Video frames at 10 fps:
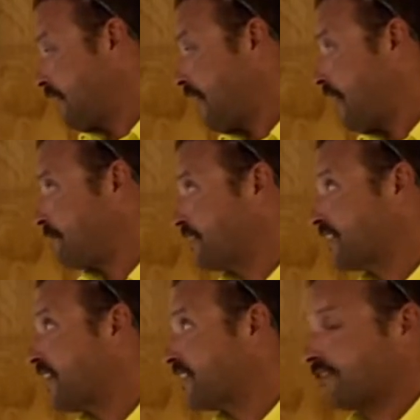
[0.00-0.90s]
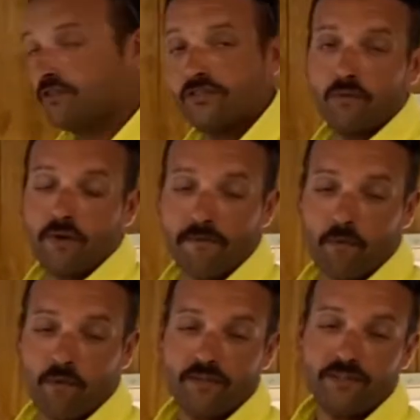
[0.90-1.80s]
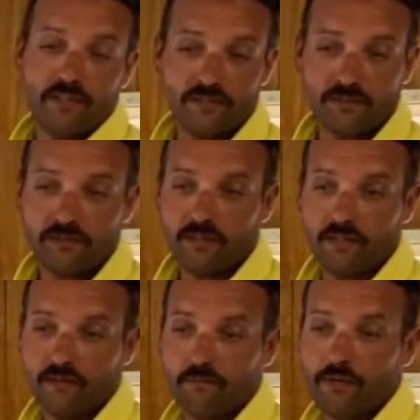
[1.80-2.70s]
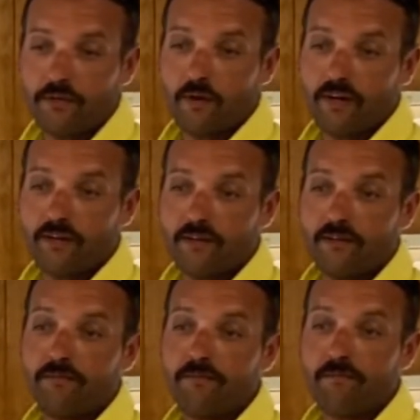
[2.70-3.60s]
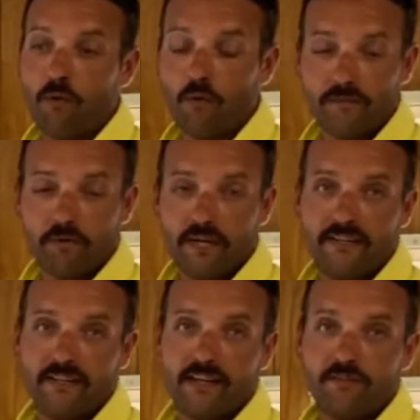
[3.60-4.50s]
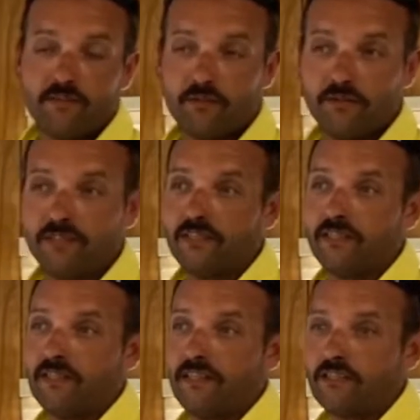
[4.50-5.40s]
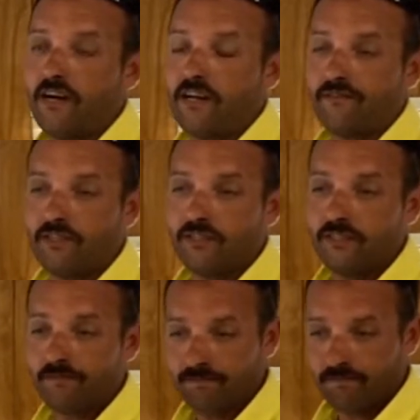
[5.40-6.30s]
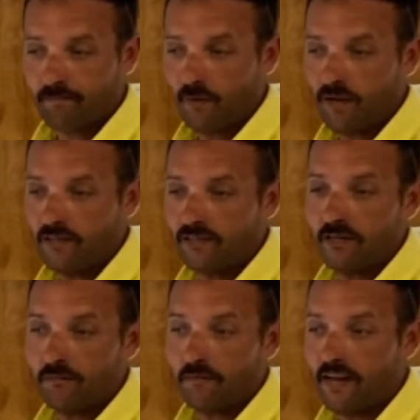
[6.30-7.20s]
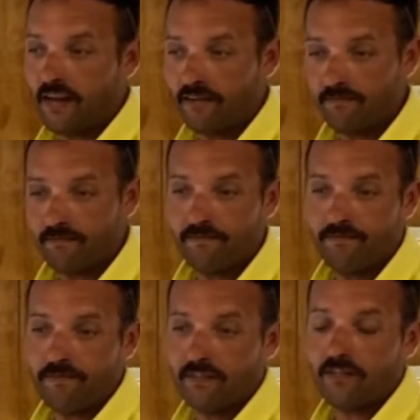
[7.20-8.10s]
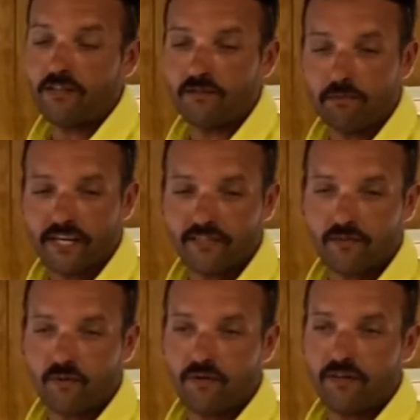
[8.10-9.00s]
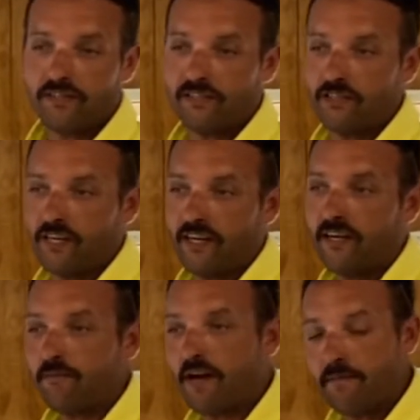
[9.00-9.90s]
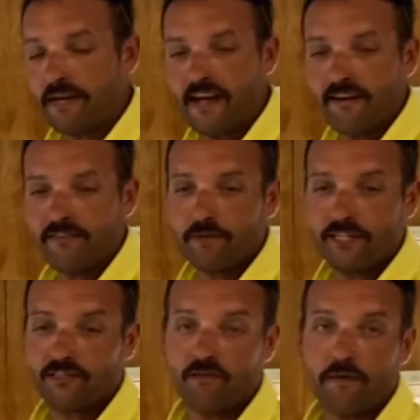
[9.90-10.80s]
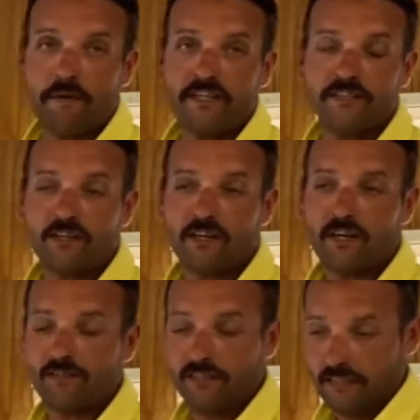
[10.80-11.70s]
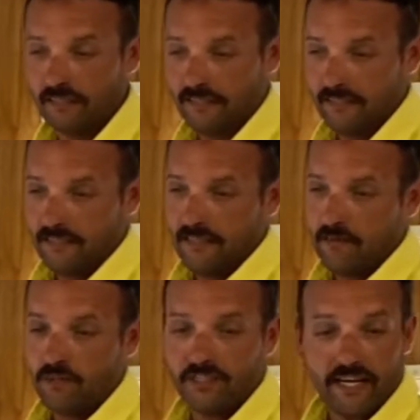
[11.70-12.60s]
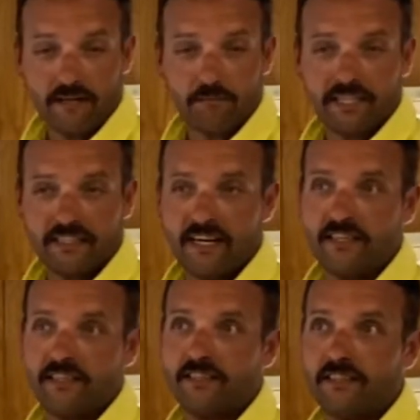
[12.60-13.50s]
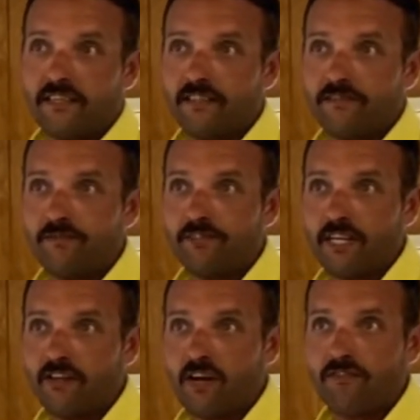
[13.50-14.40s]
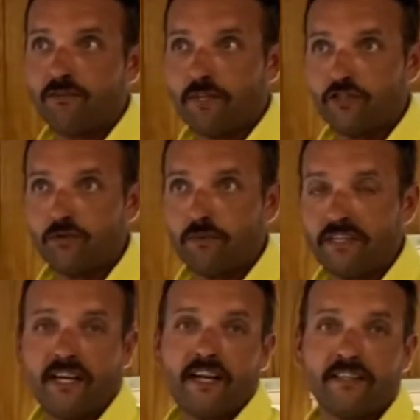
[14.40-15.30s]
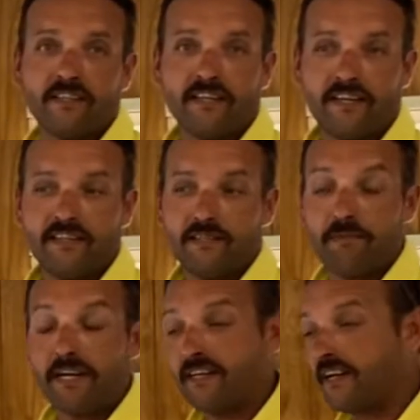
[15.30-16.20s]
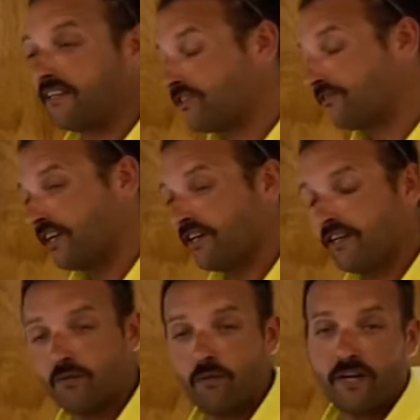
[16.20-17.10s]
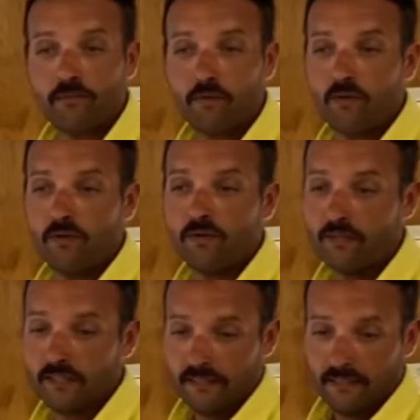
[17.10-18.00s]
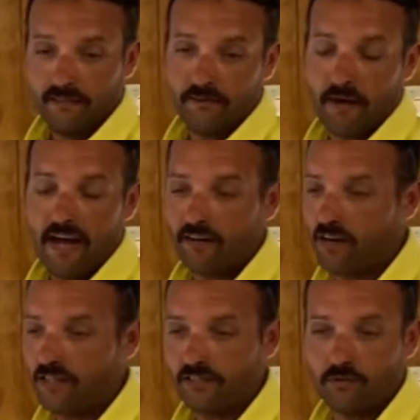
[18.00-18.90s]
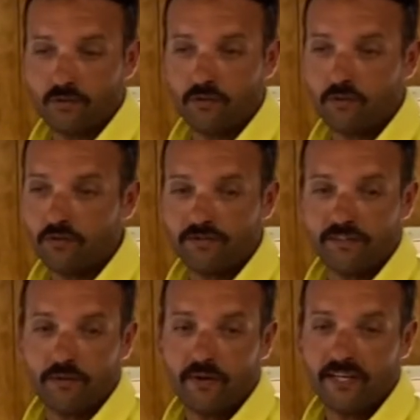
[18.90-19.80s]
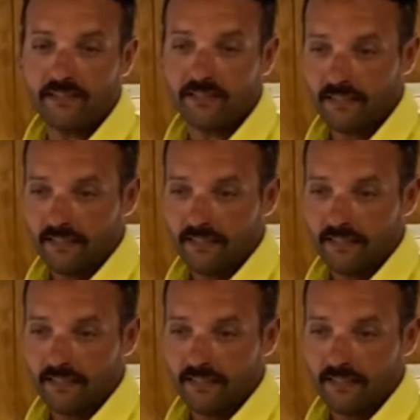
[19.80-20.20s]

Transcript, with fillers: Uh, besides using the whiteboard, there's also the pre-wire polling plan that I have to do. an electronic version. Uh, it's something that I fill in all the blanks for her. It's a check on my behalf to make sure all my bases are covered. Once I complete that, it's uh, sent off to my superintendent, and depending on the severity of the wire pull, from hot crossings, railroads, freeways,